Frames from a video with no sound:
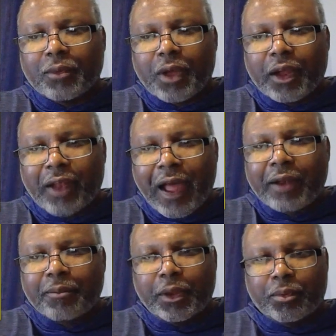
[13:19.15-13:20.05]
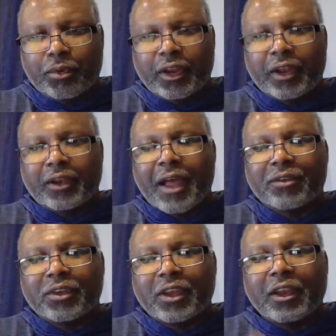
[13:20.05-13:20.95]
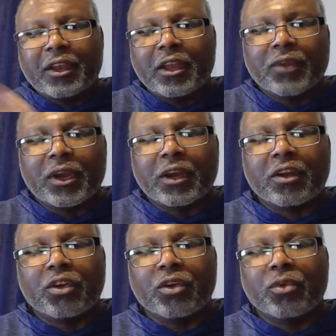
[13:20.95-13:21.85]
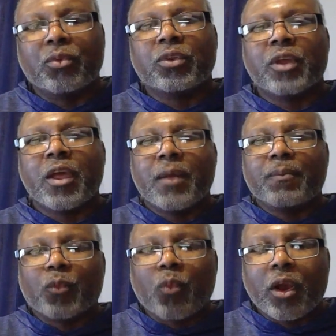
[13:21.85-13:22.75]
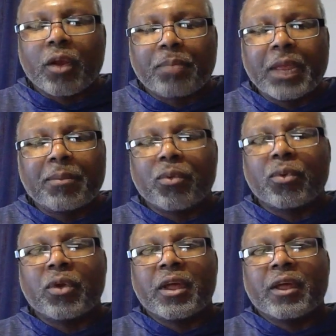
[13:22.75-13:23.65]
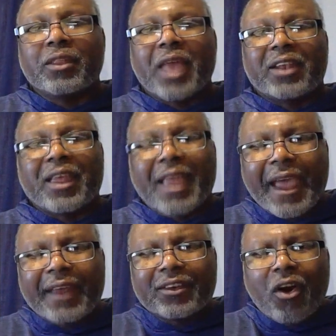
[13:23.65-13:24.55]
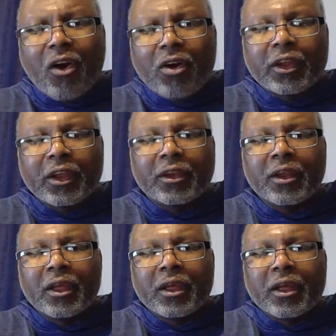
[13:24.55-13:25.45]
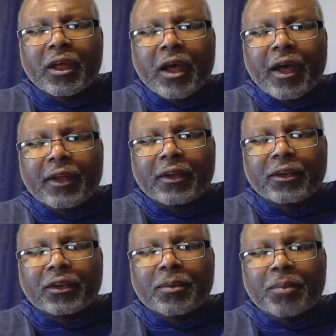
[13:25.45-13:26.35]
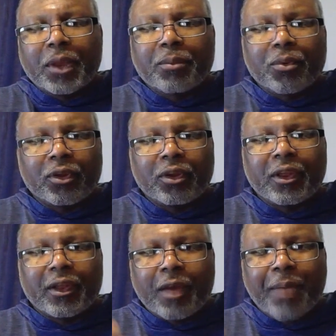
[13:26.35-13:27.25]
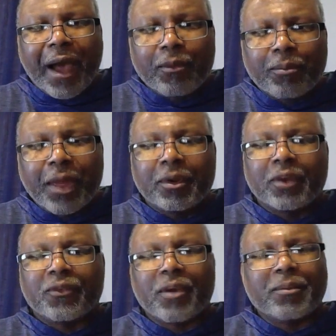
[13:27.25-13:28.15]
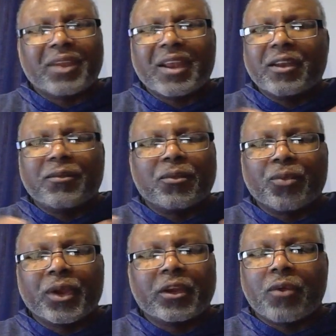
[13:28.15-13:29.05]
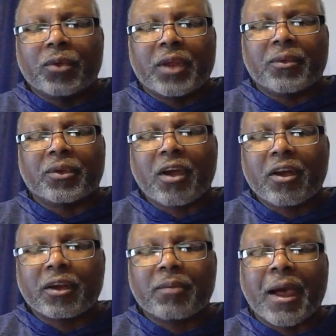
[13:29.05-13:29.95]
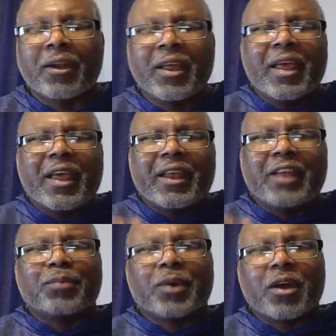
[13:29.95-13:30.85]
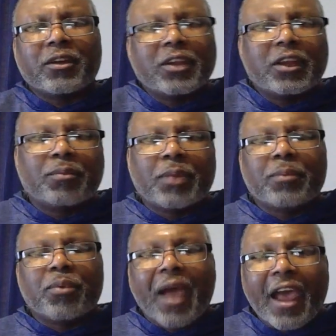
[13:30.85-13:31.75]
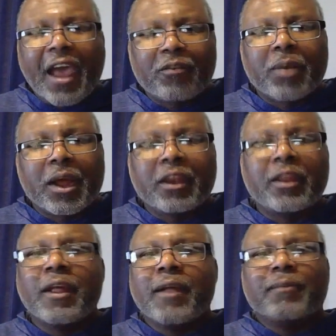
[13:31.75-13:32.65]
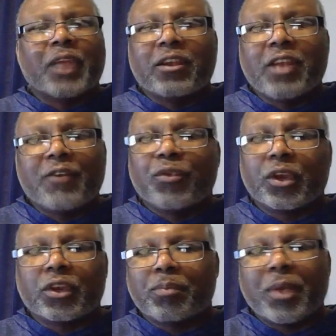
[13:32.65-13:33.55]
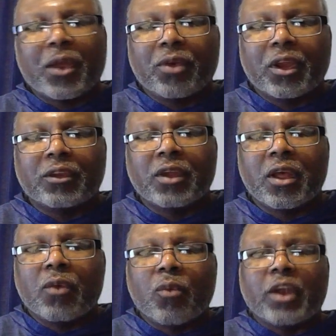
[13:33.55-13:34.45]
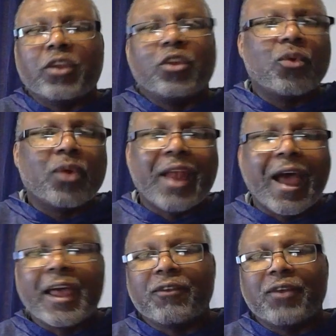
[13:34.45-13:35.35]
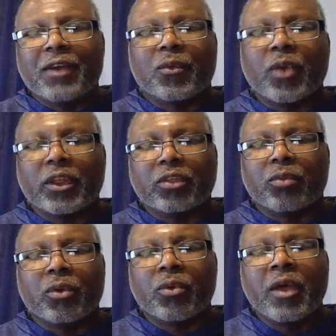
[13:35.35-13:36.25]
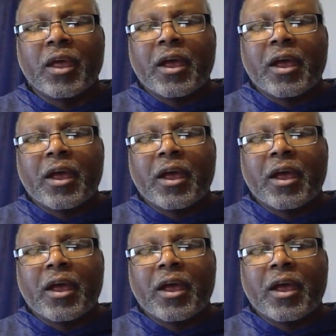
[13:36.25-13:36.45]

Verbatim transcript: A lot of people didn't. I've seen even in the news where people that they had talking to people about payment deferments, they didn't even really know what they were talking about. And that's because these people have money. They never experienced what you and I have ever went through.